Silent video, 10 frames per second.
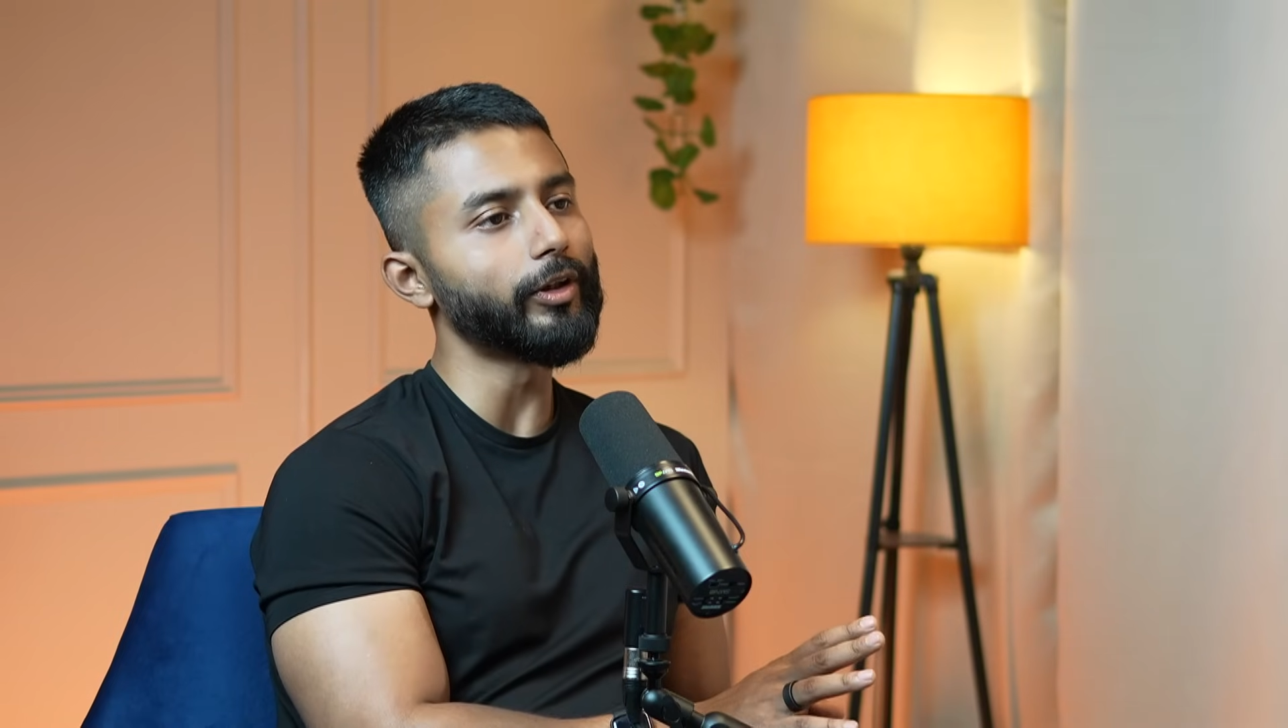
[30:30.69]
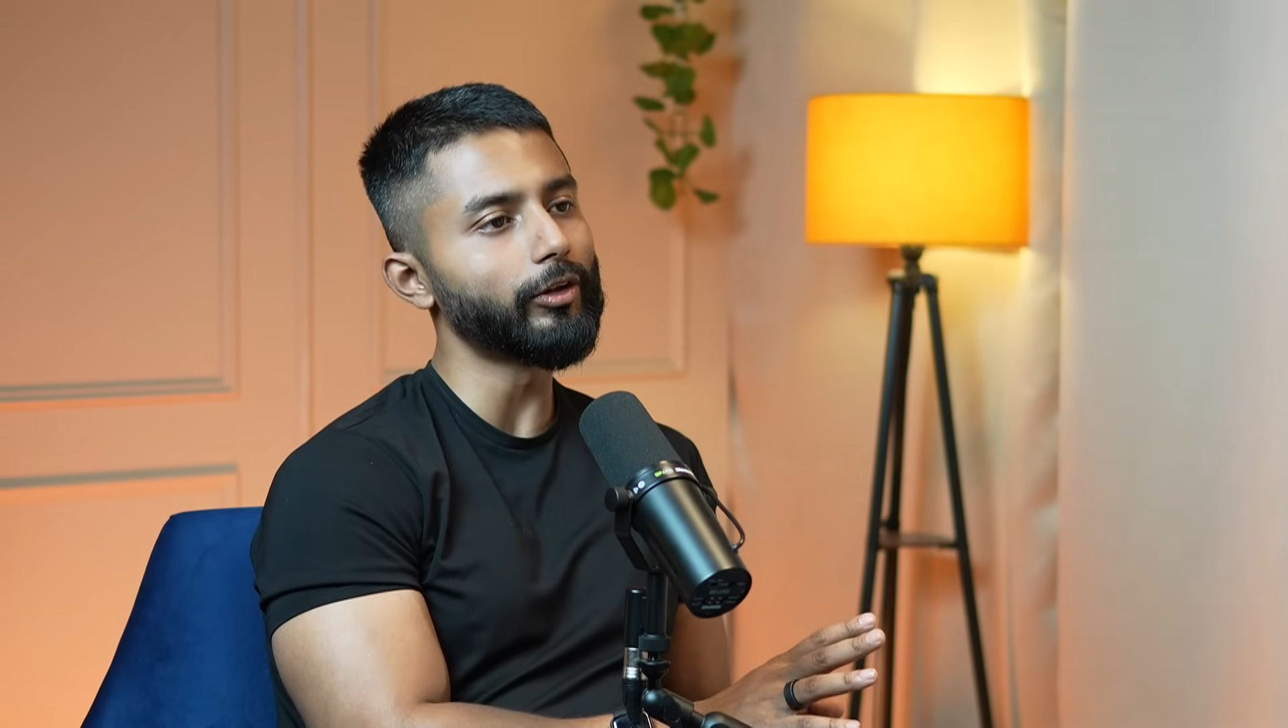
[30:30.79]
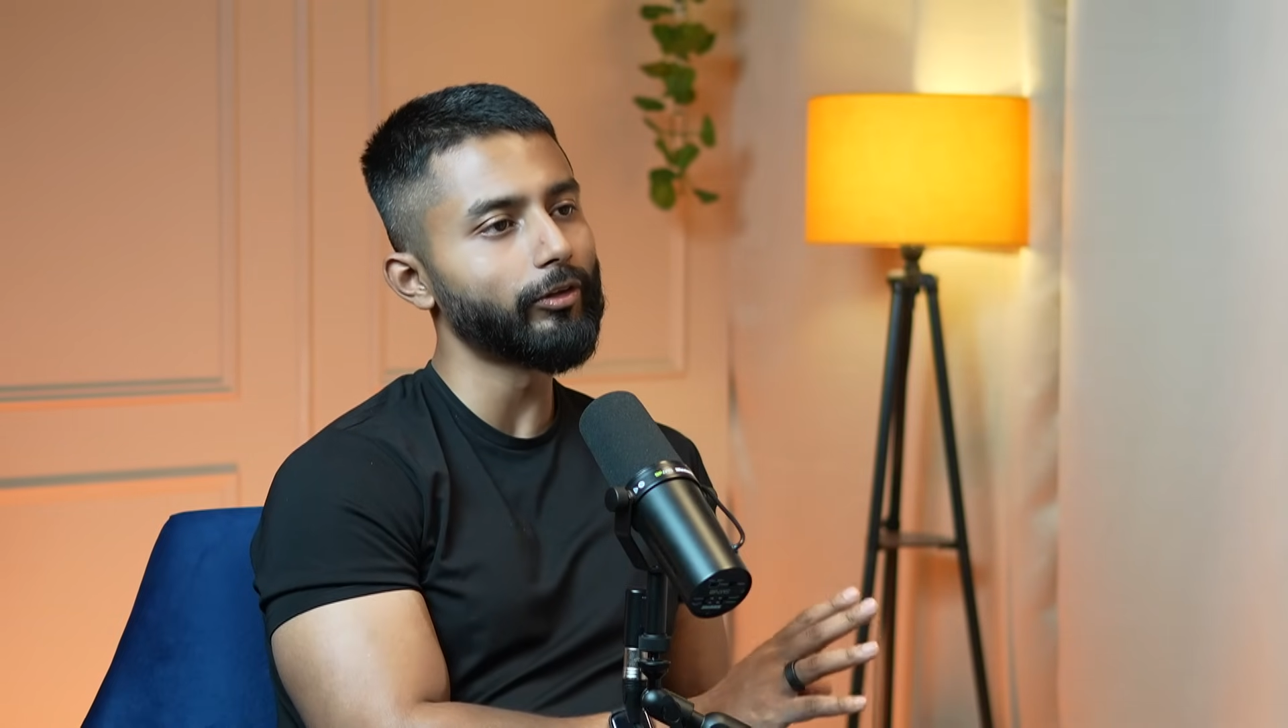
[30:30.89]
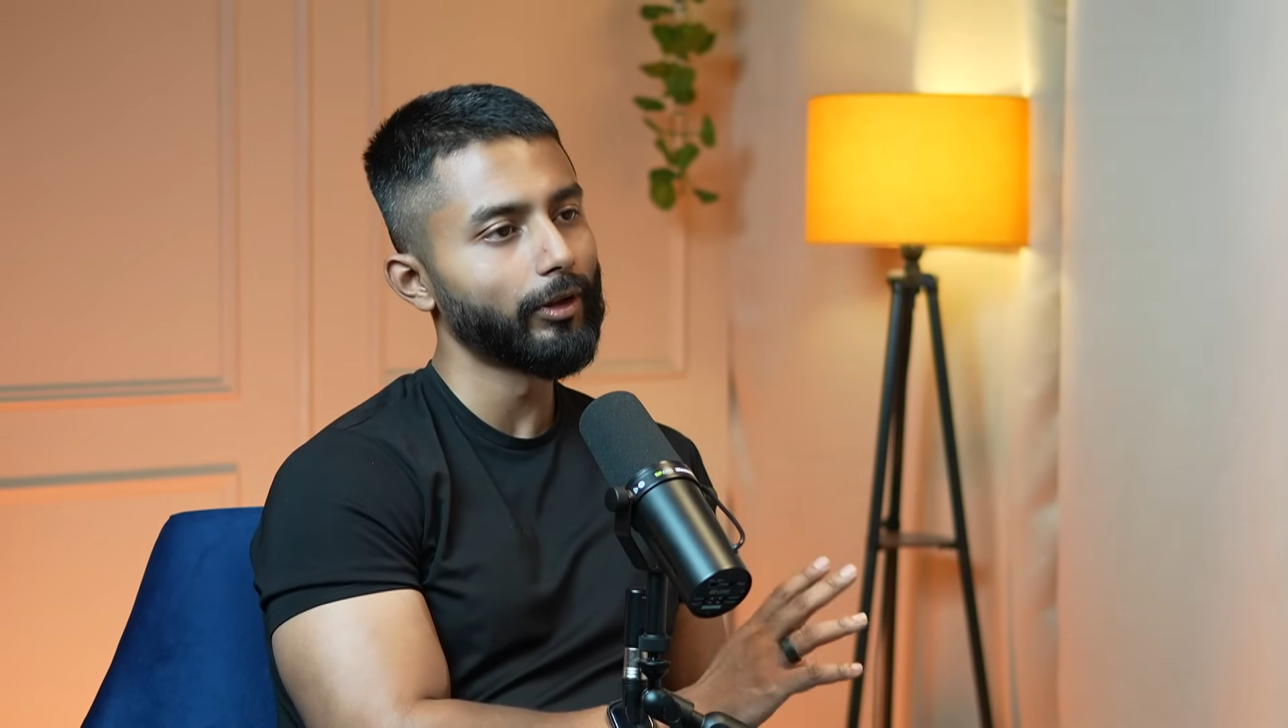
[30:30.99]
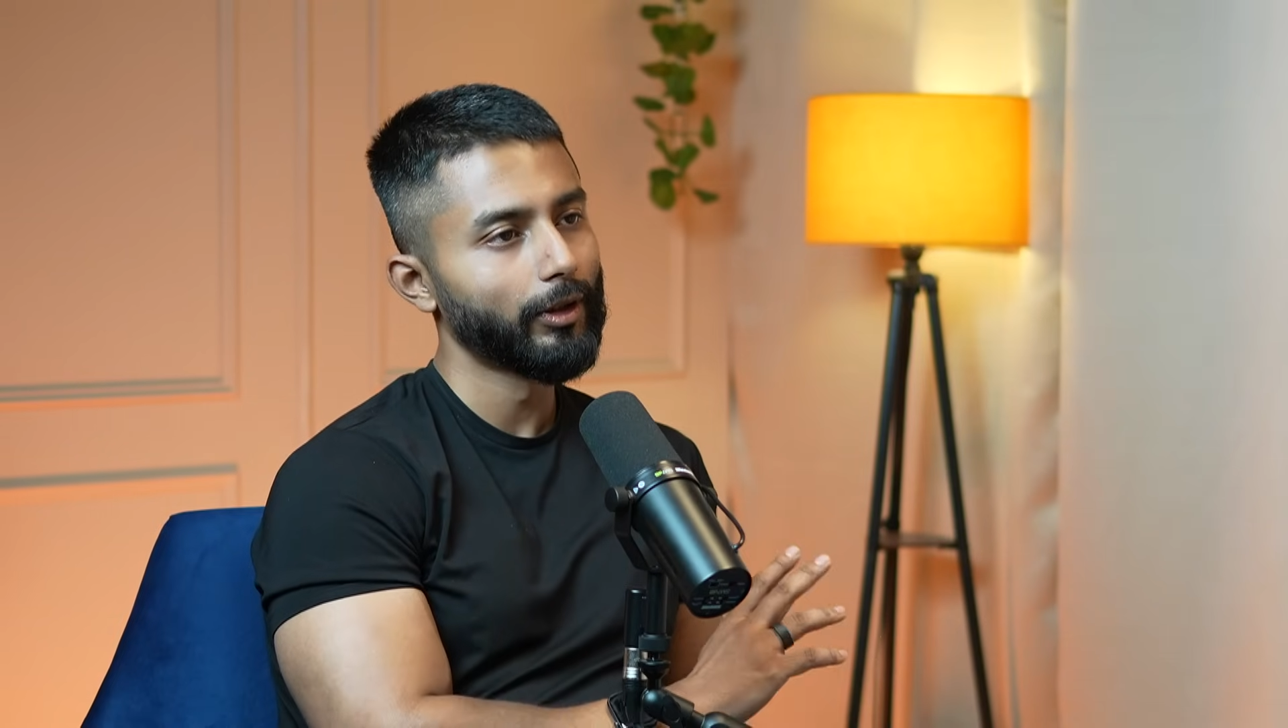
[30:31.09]

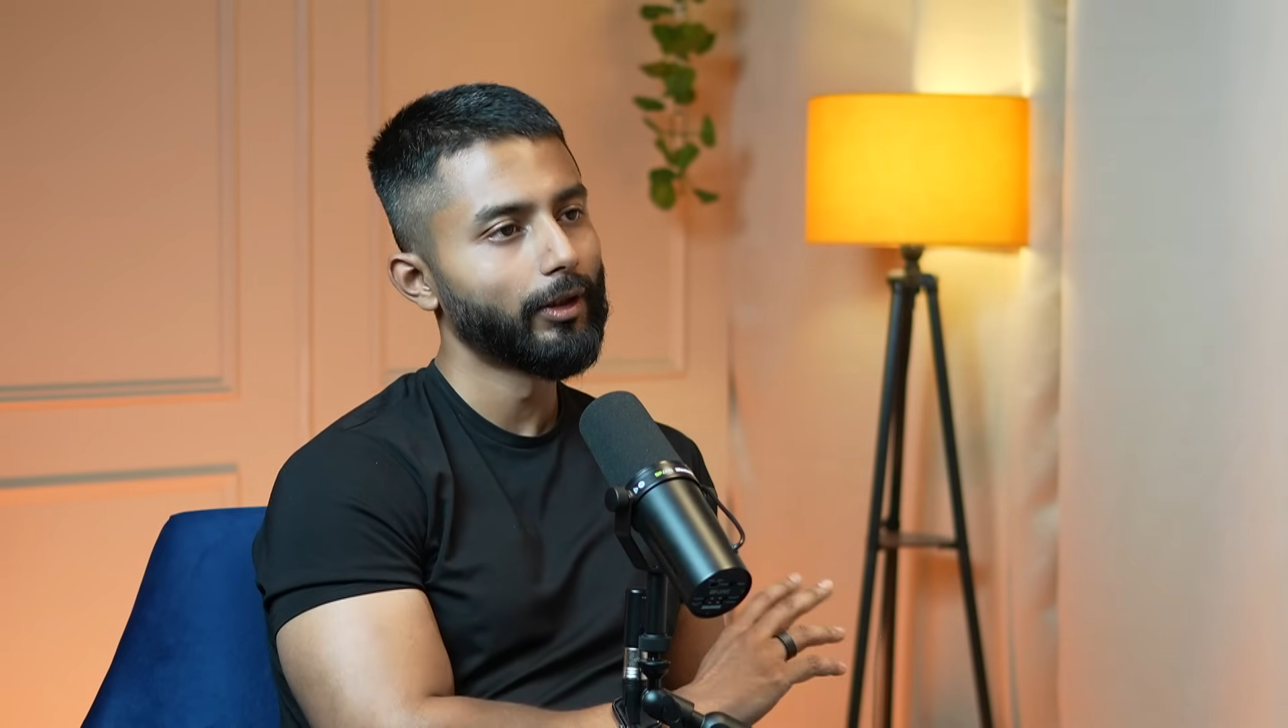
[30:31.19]
each,